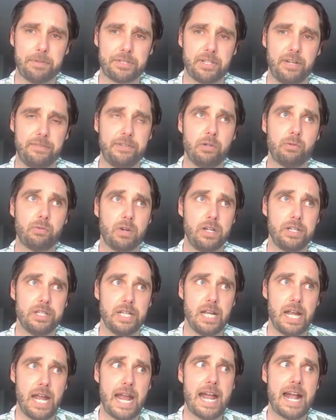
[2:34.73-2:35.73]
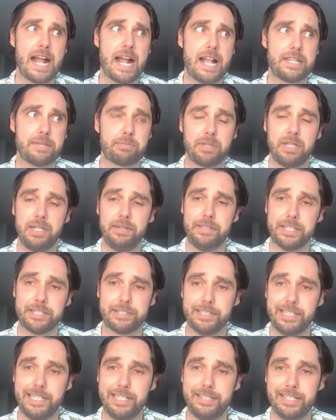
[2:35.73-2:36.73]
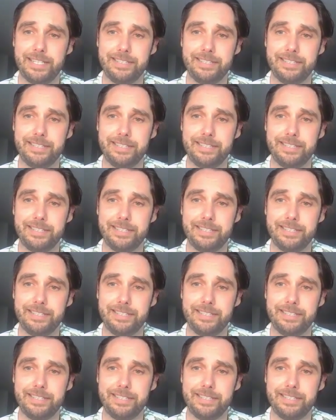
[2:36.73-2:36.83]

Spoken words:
So if you've run ads previously